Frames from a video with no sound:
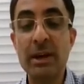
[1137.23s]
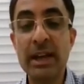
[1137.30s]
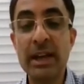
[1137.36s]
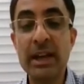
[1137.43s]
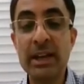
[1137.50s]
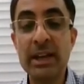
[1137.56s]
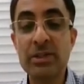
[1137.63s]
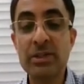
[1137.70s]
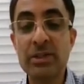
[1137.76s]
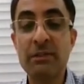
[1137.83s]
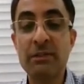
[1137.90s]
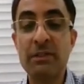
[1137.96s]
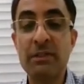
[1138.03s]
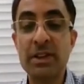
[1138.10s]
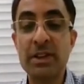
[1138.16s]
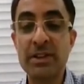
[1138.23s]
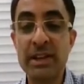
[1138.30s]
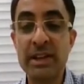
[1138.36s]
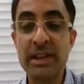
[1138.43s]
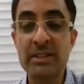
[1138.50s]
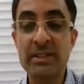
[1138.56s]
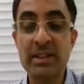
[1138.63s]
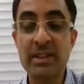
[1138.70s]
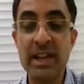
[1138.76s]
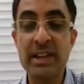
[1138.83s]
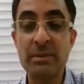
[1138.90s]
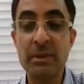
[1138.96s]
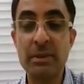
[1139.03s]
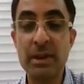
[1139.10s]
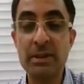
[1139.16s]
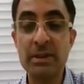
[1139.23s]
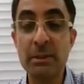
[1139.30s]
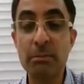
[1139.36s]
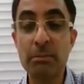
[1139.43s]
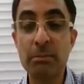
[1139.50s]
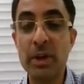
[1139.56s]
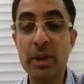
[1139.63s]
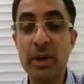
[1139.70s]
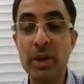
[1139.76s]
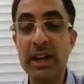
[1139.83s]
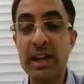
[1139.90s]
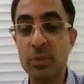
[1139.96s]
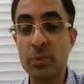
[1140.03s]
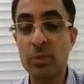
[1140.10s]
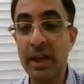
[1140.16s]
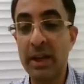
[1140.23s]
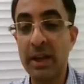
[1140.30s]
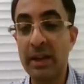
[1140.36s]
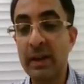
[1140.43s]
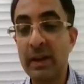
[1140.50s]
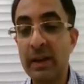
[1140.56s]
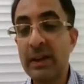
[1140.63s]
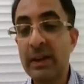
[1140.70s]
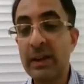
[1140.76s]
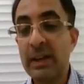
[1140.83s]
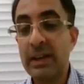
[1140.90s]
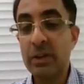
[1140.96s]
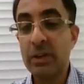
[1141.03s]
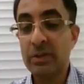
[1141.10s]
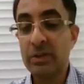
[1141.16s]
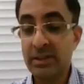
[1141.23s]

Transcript: areas of shredded sign subpleurally as well. Now,